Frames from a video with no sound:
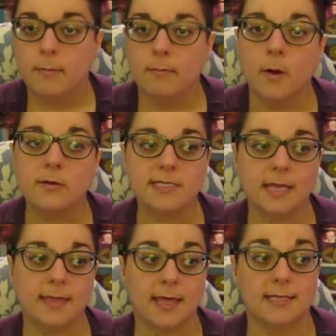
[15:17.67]

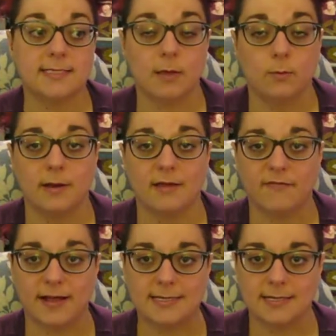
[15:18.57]
Mostly because it would
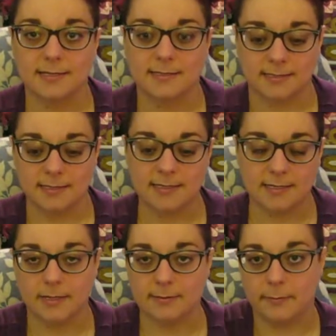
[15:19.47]
affect the
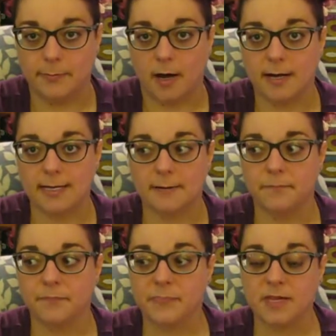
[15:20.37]
lithium in my body.
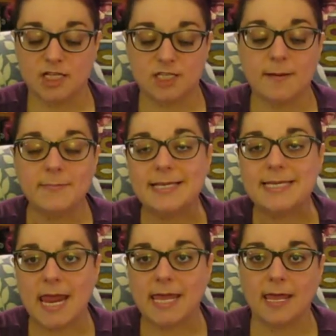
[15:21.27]
So I mean,
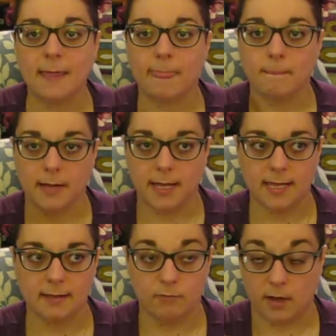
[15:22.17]
taking
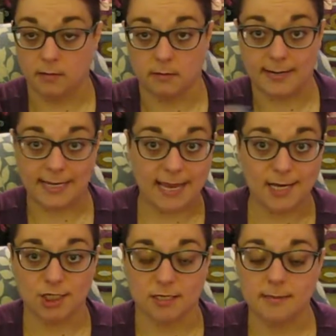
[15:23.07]
my regular
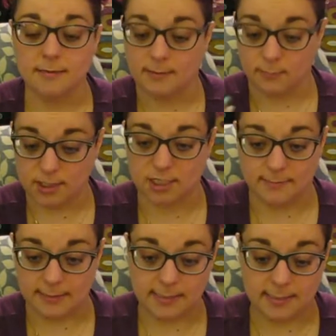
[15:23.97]
medication, which is
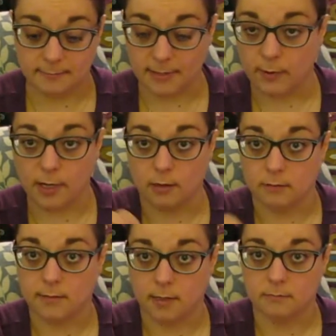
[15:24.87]
my lithium, my
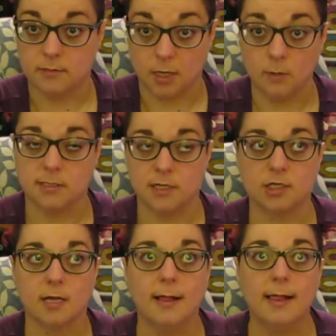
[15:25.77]
regular, you know,
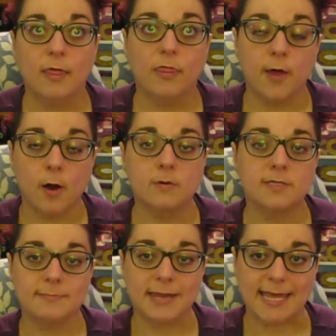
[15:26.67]
dosage,
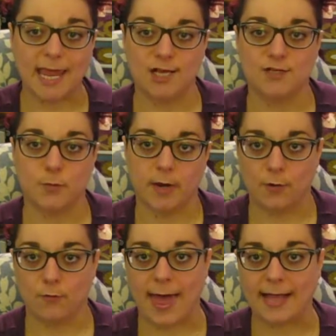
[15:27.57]
those medications would
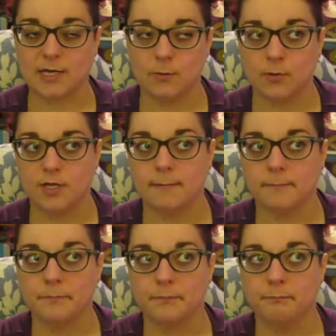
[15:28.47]
interact, would
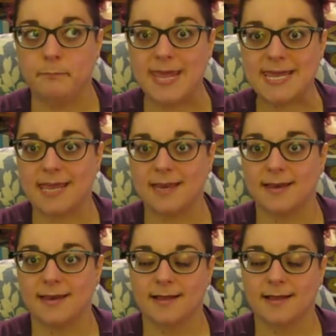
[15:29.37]
make it